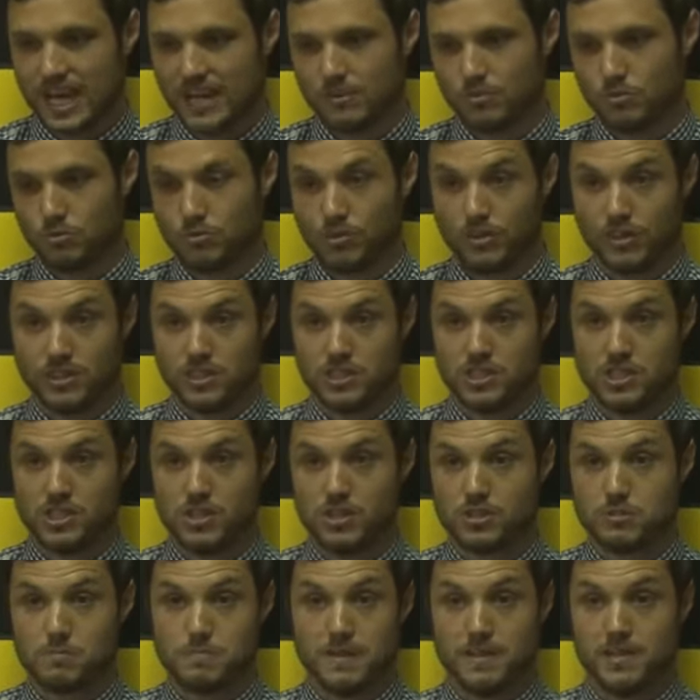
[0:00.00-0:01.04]
I don't really see
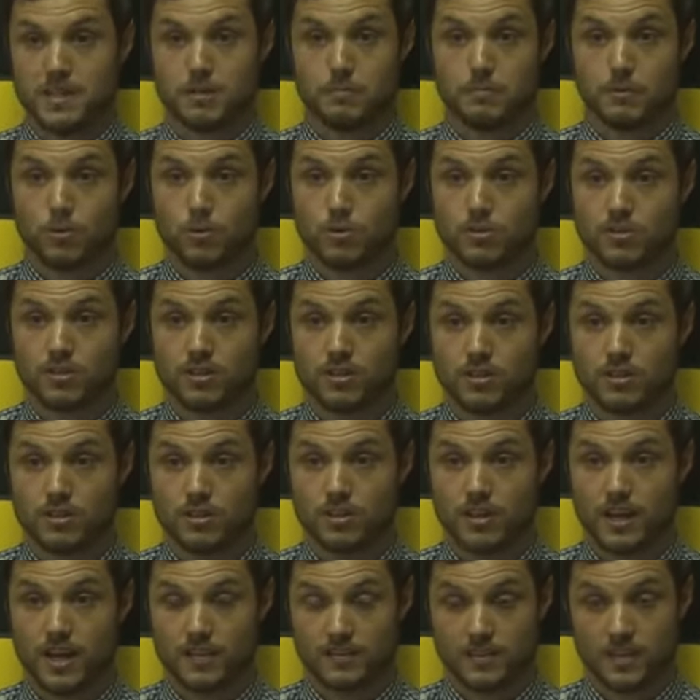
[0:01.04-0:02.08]
us beating Arbroath.
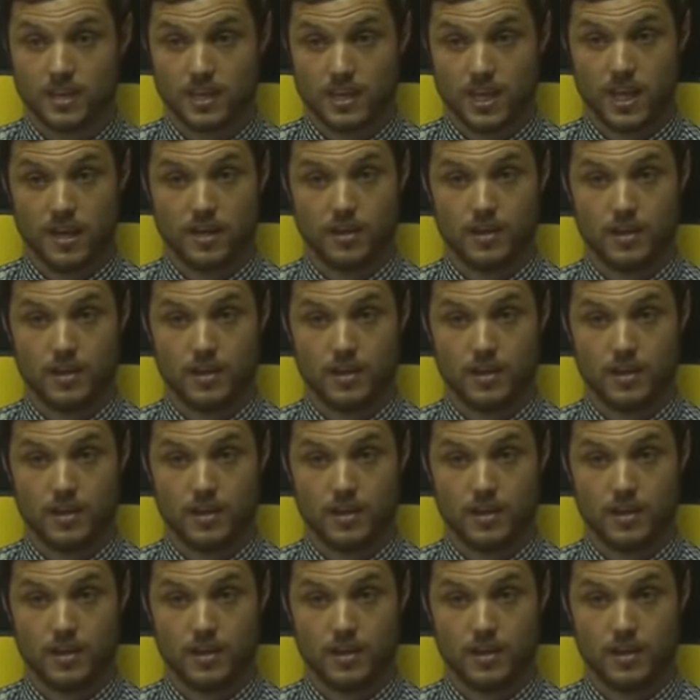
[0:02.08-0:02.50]
I think,